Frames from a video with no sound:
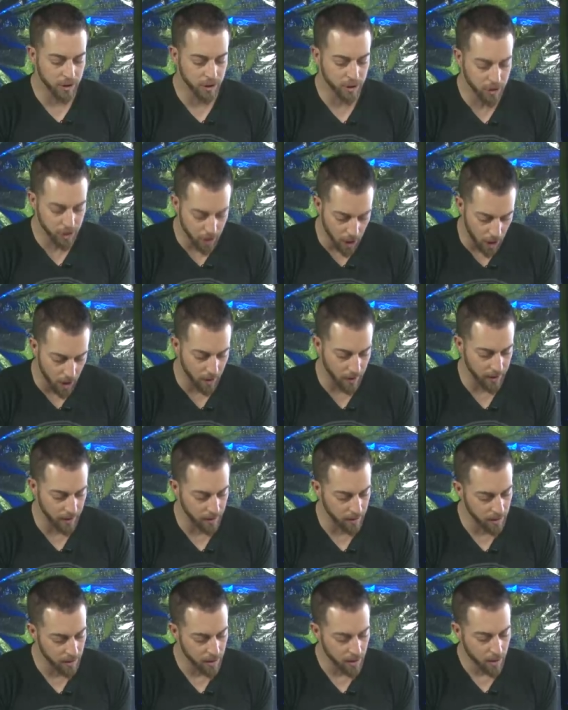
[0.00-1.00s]

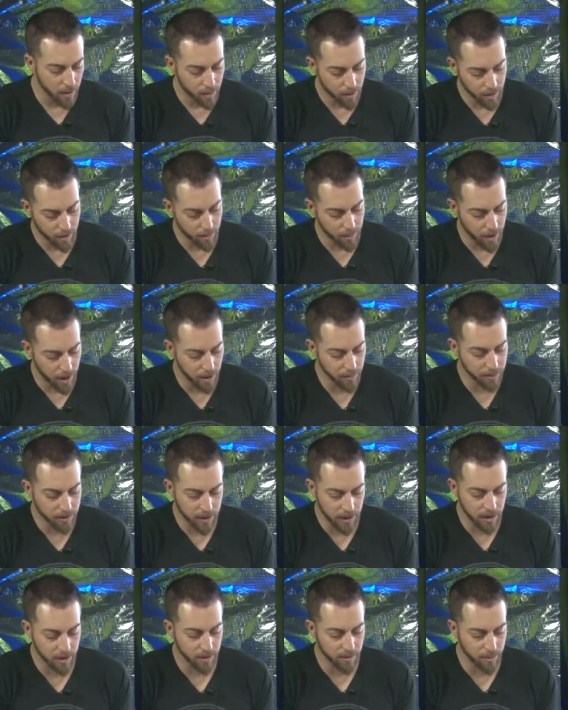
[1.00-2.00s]
scarring where the
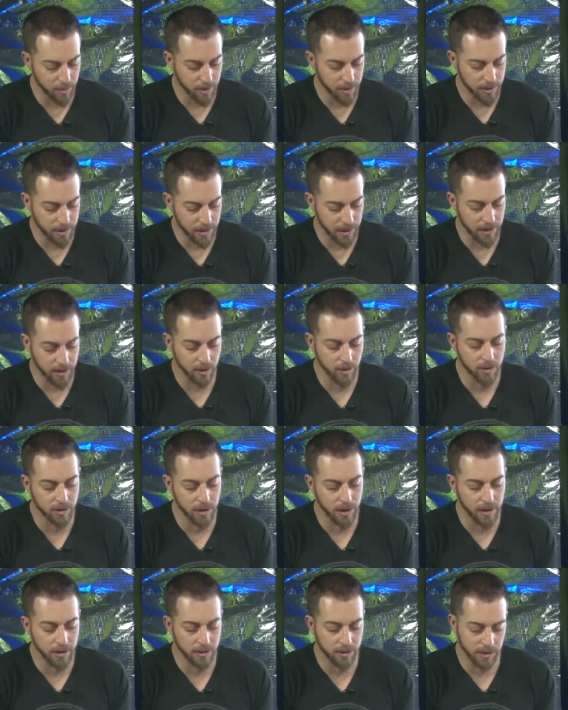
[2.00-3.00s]
barbs had entered the boy's skin that
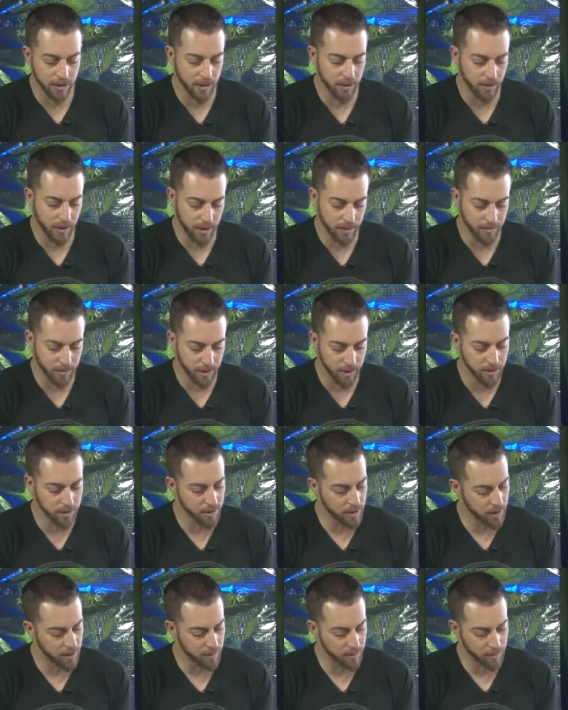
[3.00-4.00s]
looked like cigarette
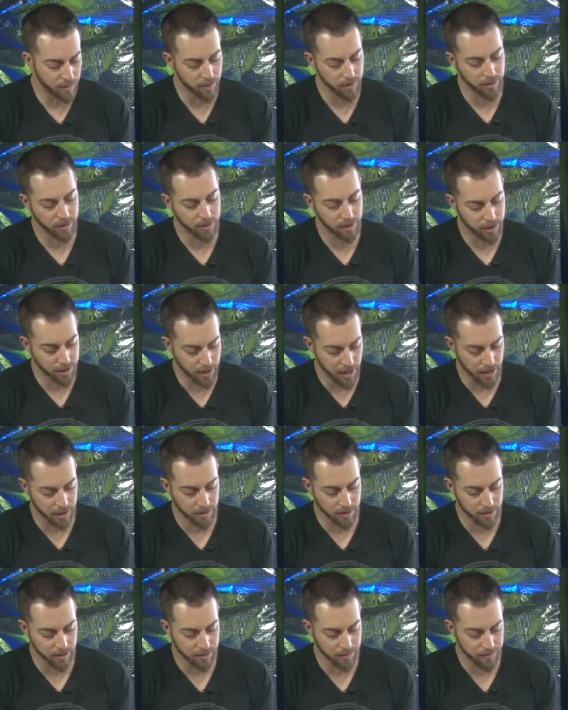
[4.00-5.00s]
burns on the boy's
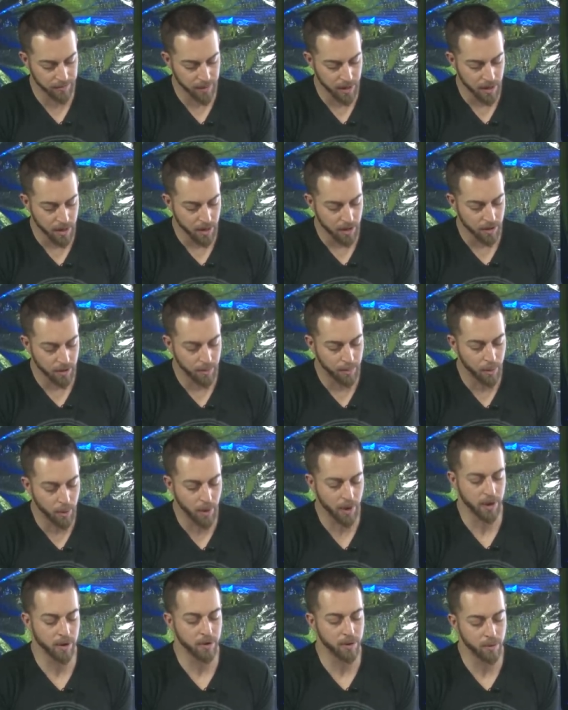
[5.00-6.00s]
chest. The
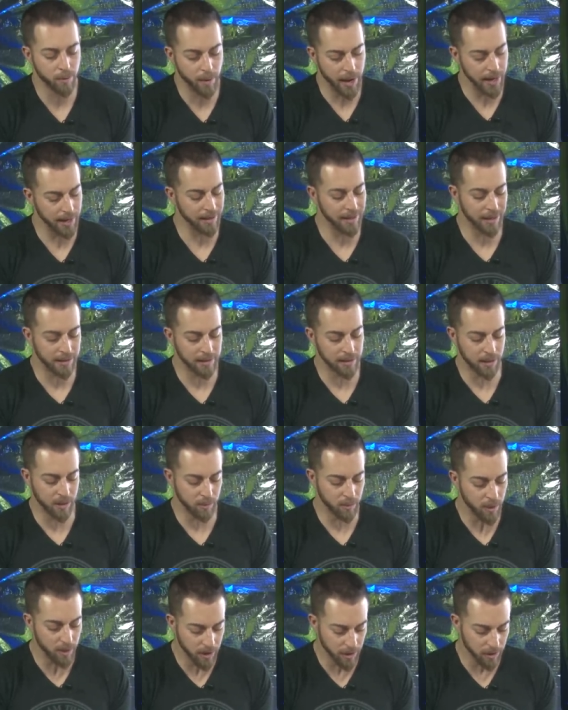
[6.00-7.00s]
boy, who weighed less
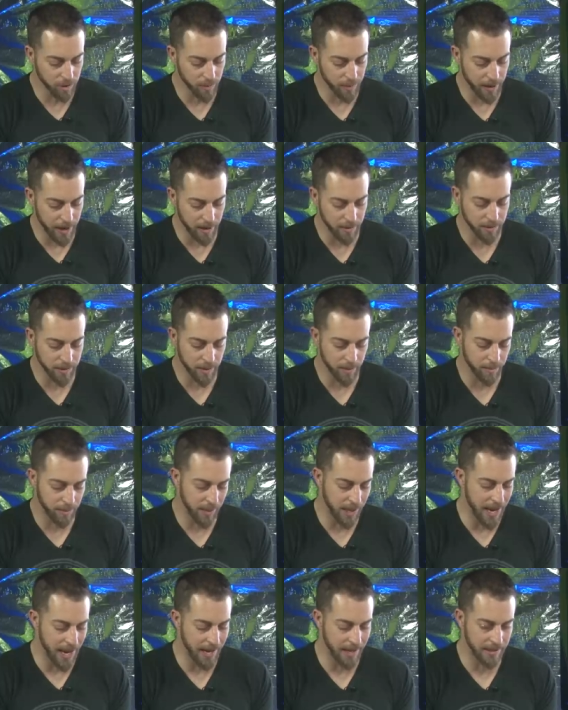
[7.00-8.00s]
than 100 pounds,
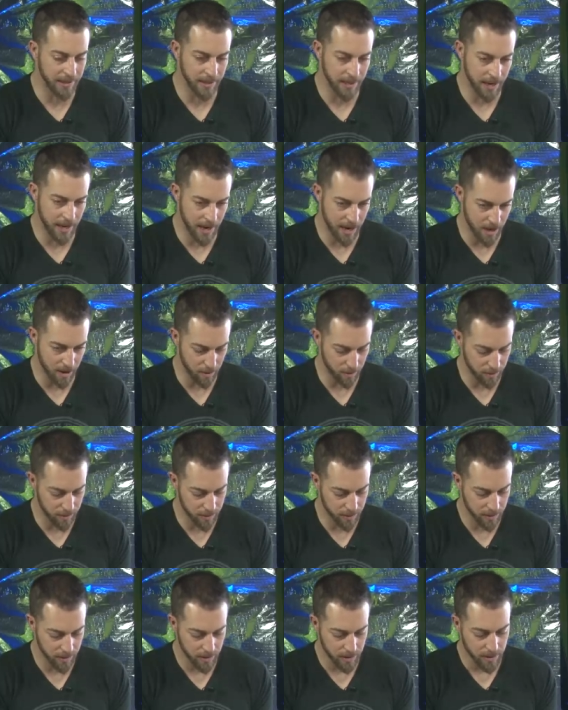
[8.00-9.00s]
blacked
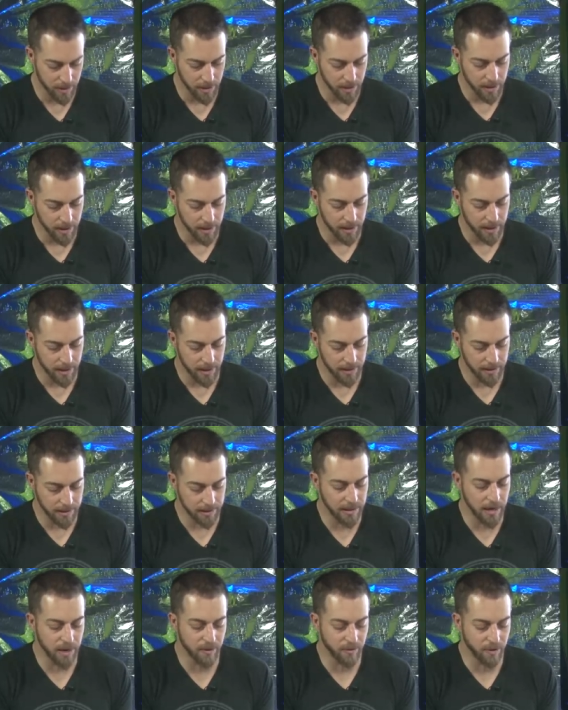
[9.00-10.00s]
out.
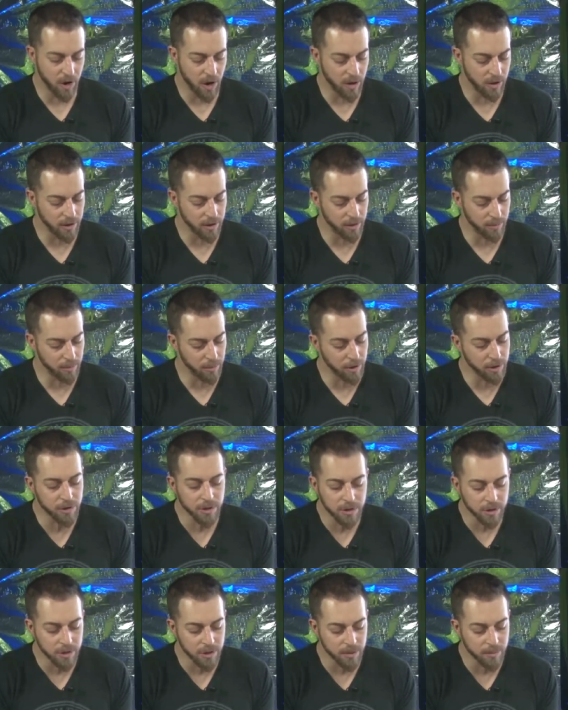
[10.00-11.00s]
Instead of calling
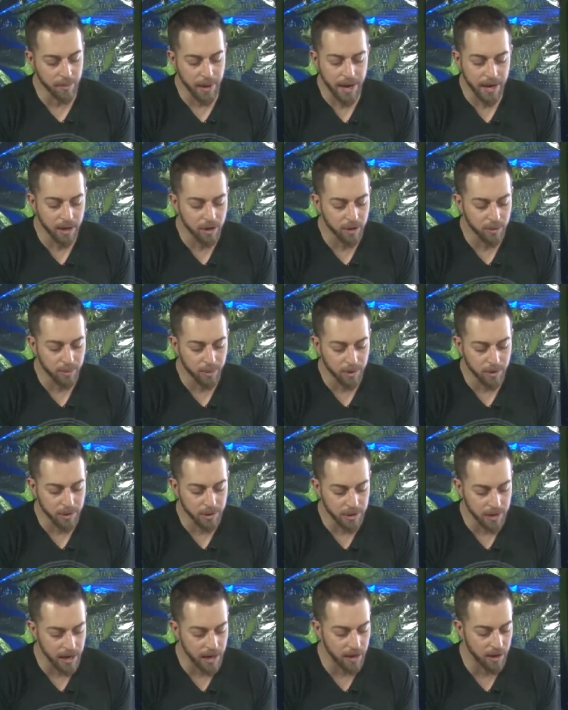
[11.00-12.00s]
emergency medical
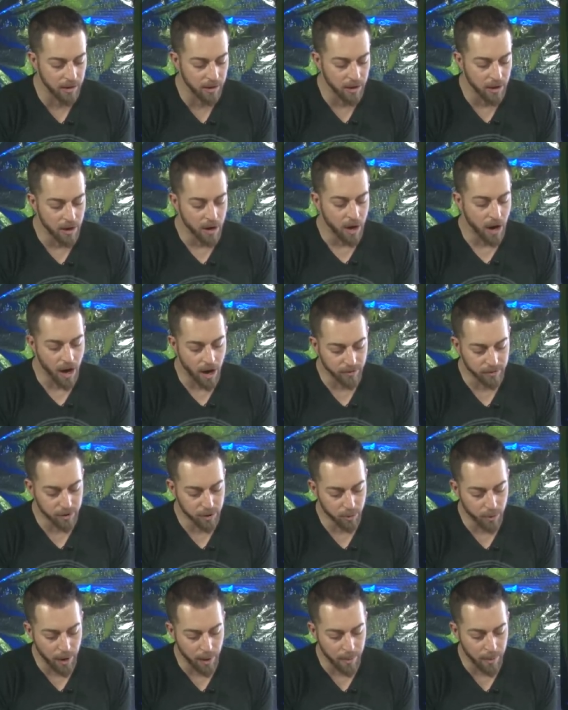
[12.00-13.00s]
personnel,
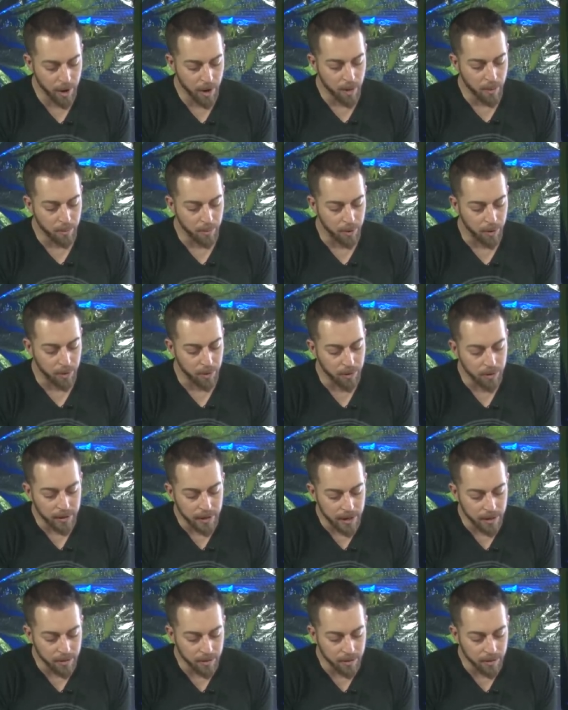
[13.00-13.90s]
Officer Webb pulled